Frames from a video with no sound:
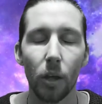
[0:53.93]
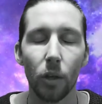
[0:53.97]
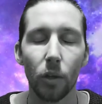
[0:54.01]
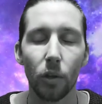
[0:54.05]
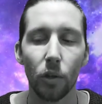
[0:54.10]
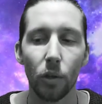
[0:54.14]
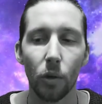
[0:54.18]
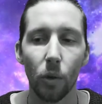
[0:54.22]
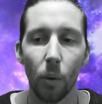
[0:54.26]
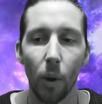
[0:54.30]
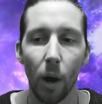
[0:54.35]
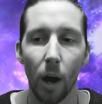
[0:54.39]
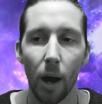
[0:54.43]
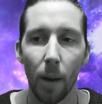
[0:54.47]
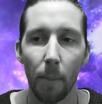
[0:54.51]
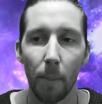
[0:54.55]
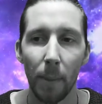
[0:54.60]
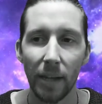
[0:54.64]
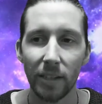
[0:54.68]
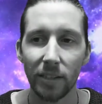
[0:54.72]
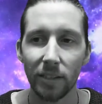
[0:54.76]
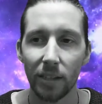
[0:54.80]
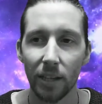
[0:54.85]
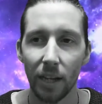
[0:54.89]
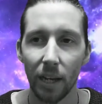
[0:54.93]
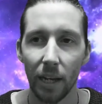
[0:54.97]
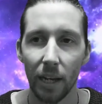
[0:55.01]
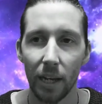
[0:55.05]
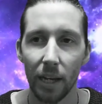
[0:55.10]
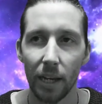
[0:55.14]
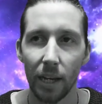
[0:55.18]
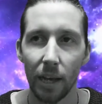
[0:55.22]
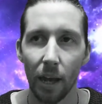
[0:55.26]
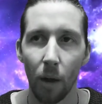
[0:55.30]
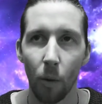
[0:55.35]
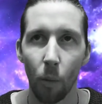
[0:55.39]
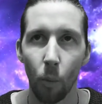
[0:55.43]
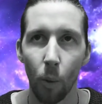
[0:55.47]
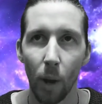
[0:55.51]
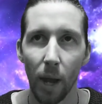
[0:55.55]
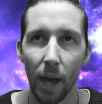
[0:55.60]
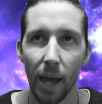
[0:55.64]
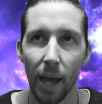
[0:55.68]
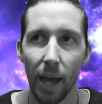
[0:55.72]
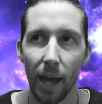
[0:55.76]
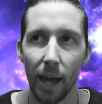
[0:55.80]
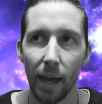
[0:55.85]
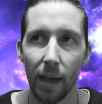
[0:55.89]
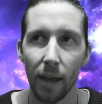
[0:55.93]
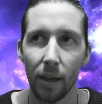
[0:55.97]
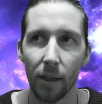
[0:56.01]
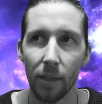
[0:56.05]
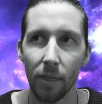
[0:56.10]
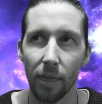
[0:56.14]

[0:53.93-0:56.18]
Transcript: You are basically aware